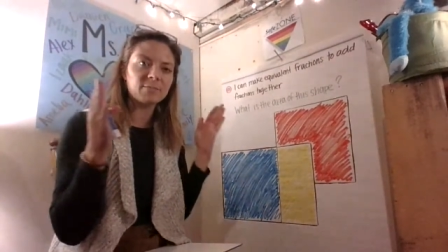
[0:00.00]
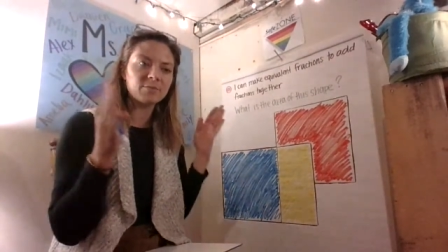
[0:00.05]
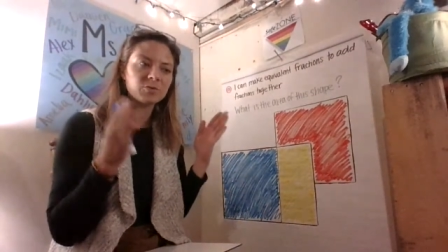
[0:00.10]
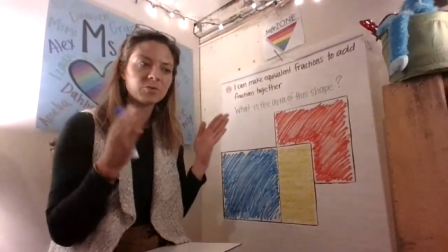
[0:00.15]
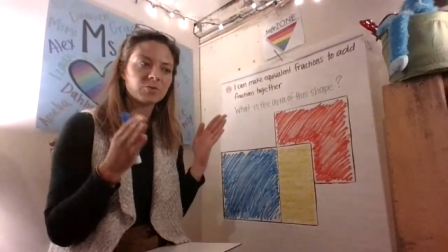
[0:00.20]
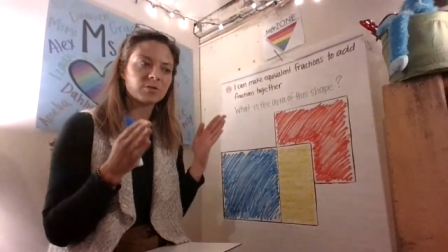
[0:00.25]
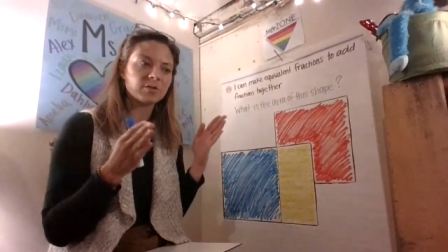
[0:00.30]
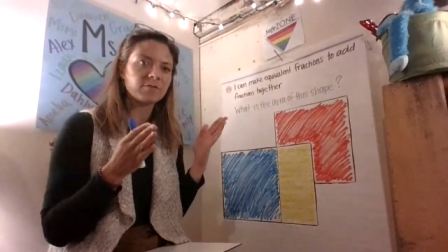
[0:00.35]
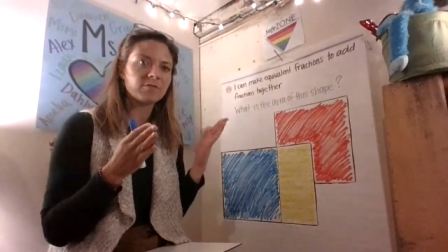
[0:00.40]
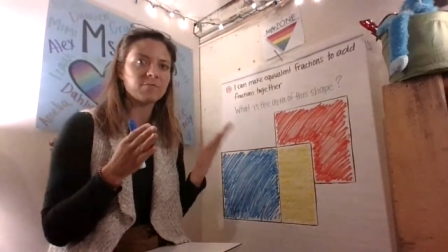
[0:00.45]

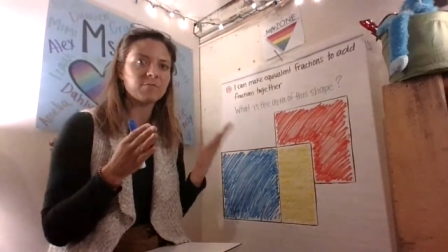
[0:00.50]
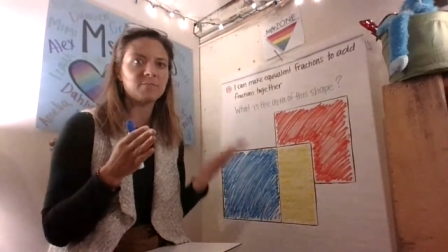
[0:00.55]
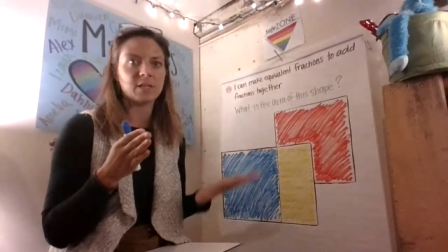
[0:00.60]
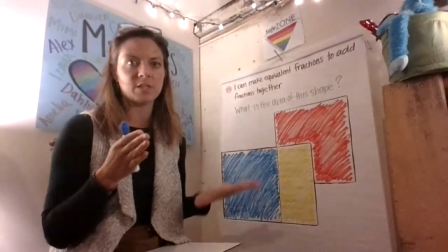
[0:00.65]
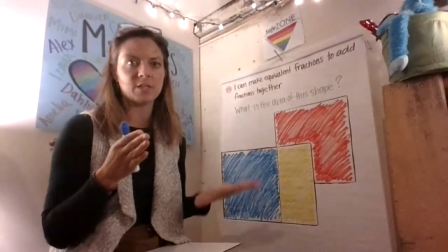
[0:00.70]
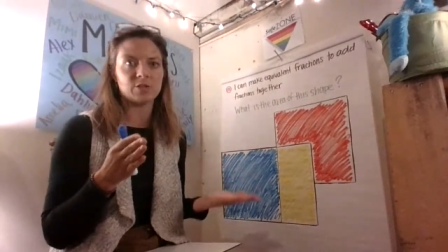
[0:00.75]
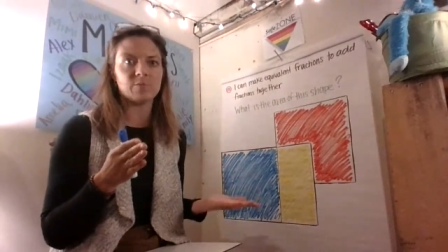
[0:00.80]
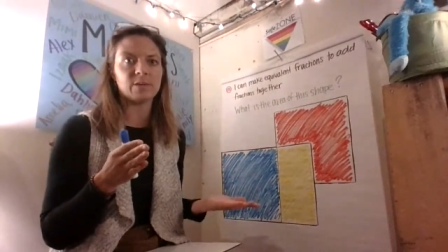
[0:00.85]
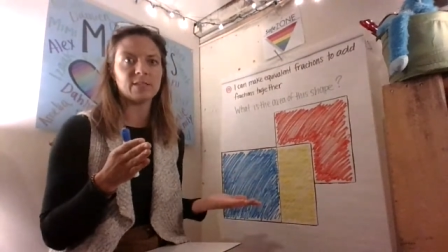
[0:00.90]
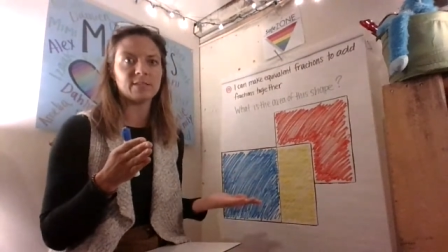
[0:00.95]
sort of
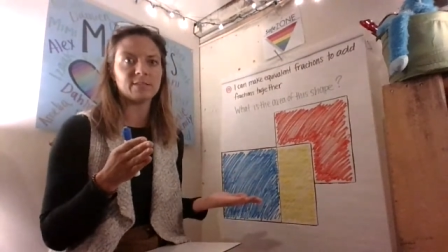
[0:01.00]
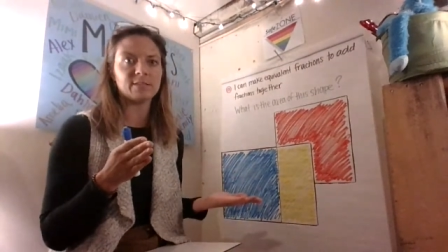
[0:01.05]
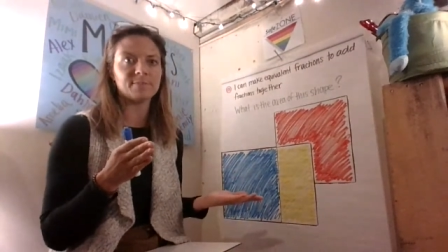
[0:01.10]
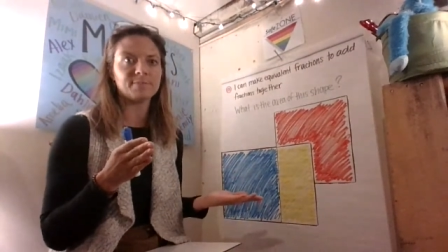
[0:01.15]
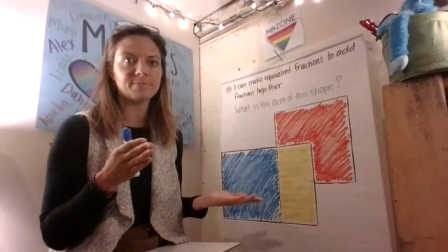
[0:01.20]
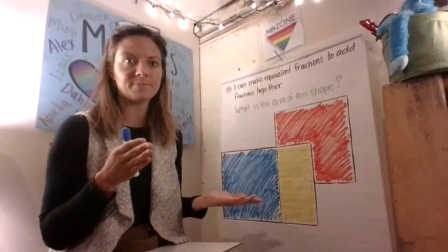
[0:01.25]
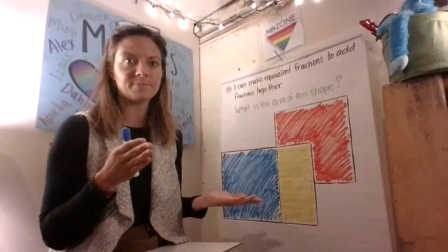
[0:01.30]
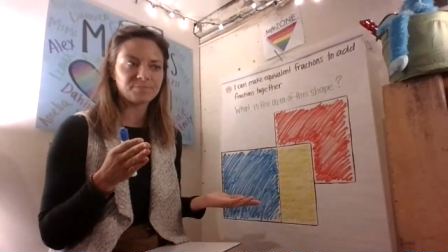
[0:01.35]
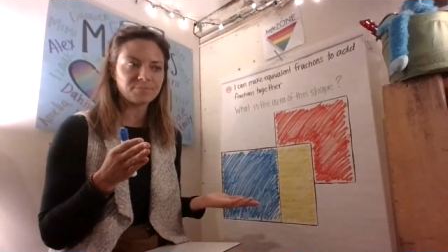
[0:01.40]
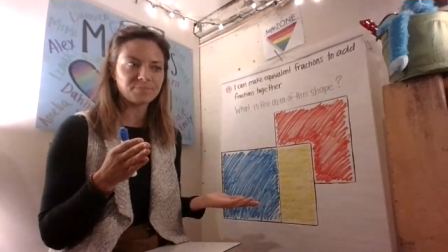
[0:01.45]
measurement
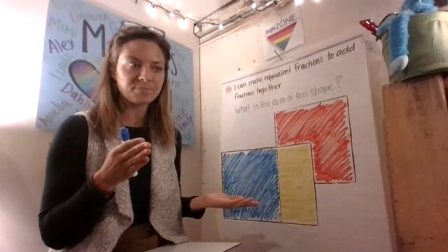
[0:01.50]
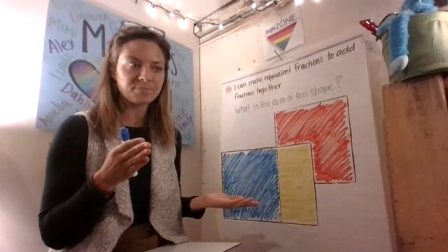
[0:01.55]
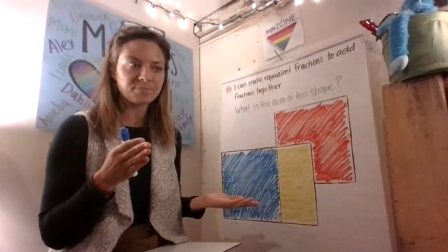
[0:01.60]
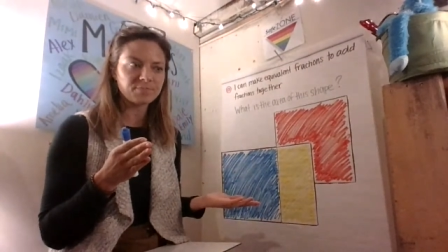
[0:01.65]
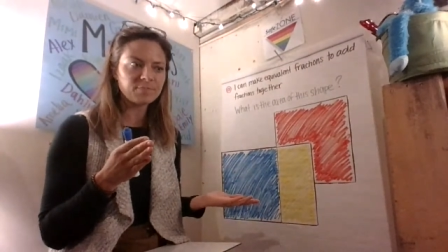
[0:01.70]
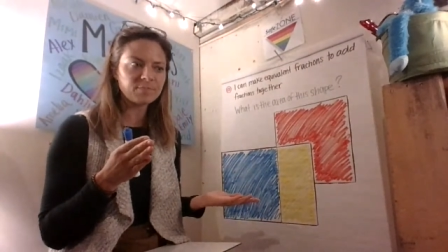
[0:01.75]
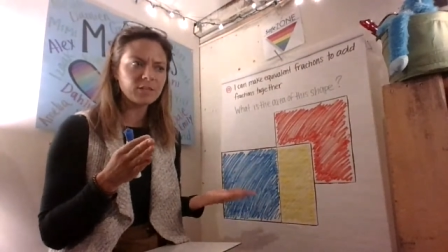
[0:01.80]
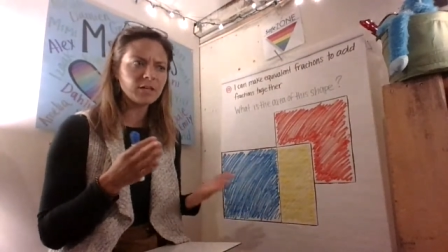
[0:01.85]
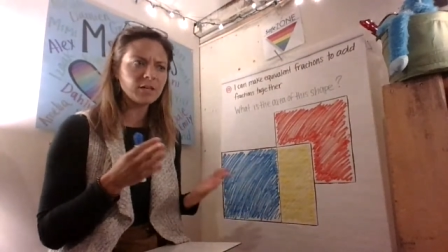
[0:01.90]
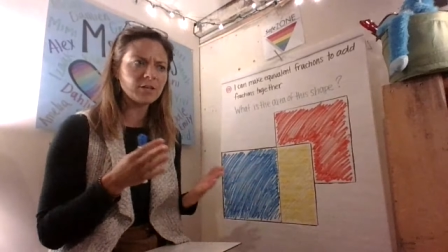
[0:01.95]

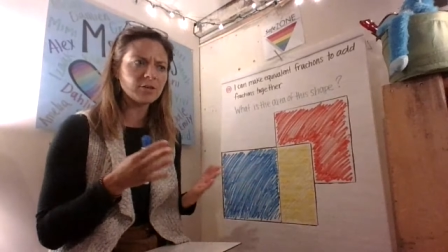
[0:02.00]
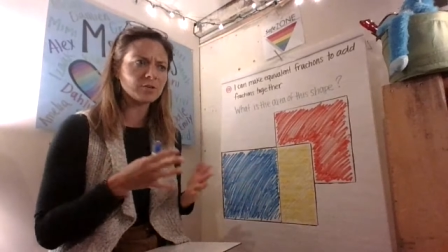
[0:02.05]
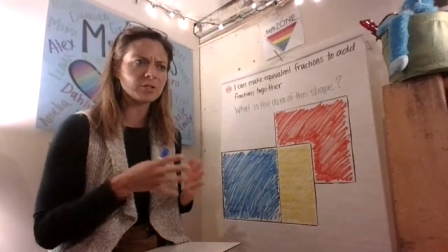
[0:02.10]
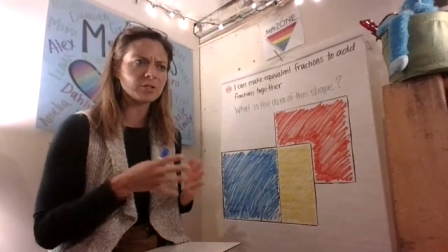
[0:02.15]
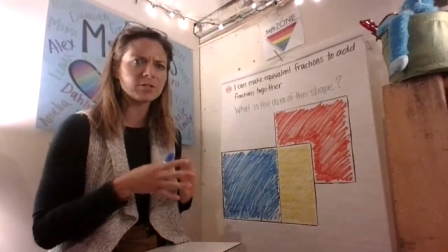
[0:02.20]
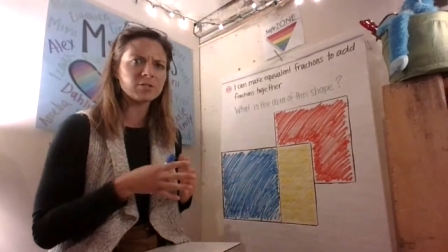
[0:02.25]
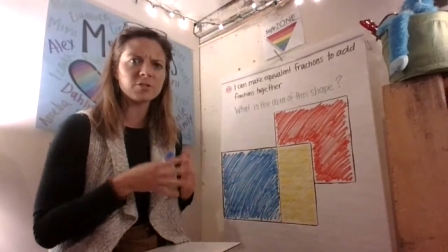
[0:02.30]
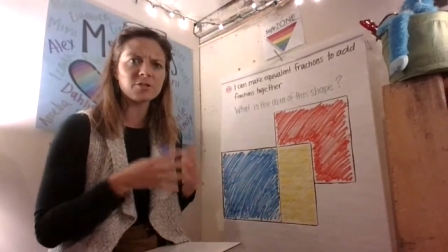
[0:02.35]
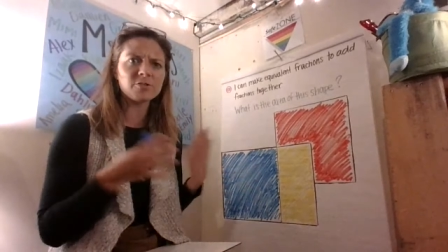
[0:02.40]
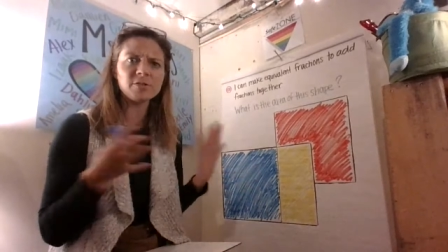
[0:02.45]
in order
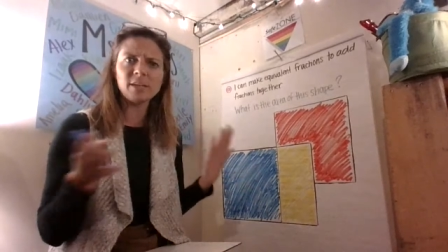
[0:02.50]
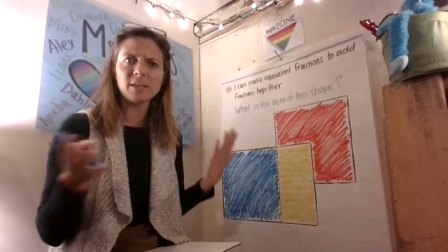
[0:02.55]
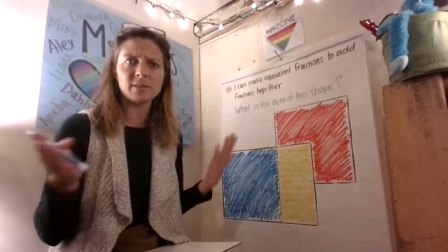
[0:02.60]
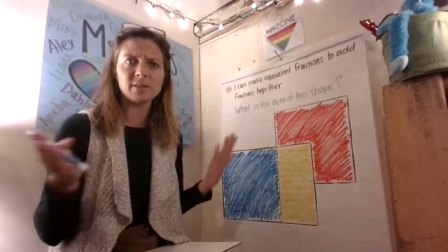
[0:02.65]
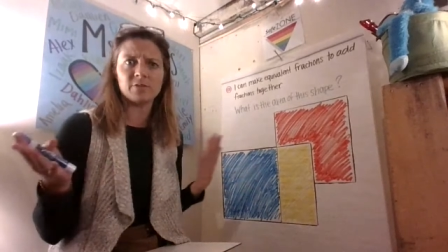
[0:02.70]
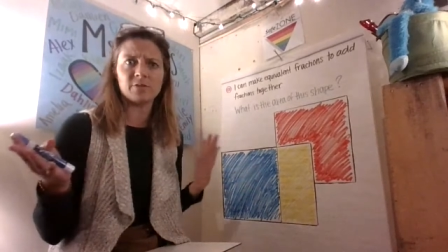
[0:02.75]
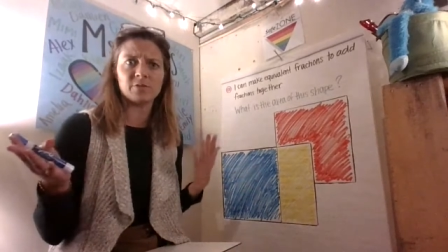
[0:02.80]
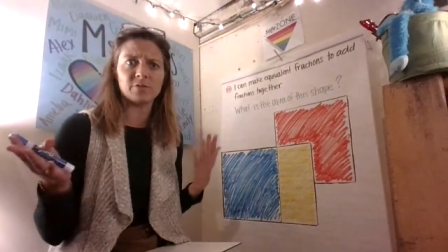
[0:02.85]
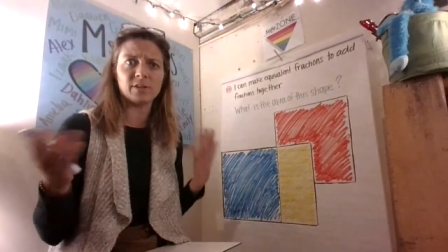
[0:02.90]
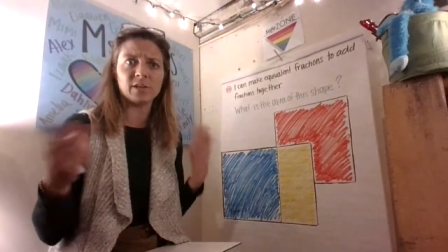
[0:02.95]
to create the
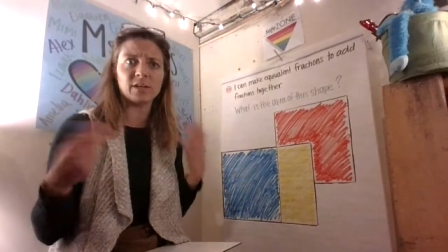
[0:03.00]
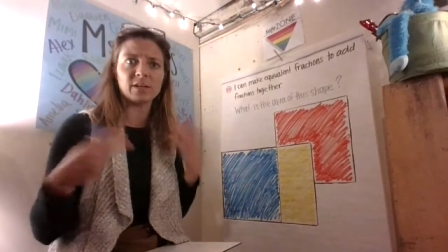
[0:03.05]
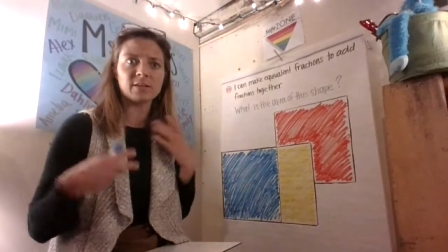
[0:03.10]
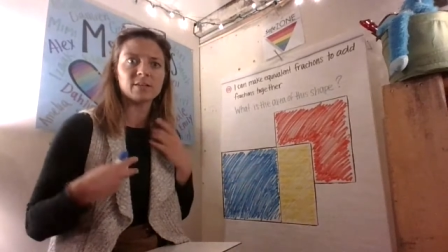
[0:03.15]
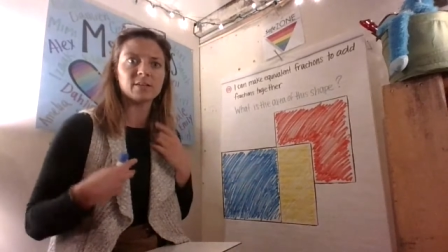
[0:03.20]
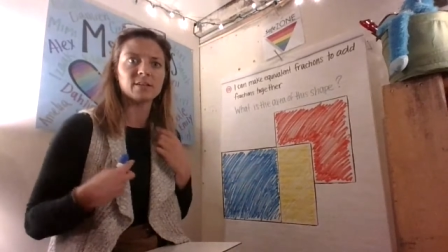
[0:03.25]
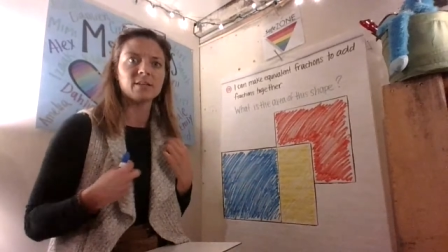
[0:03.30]
whole thing.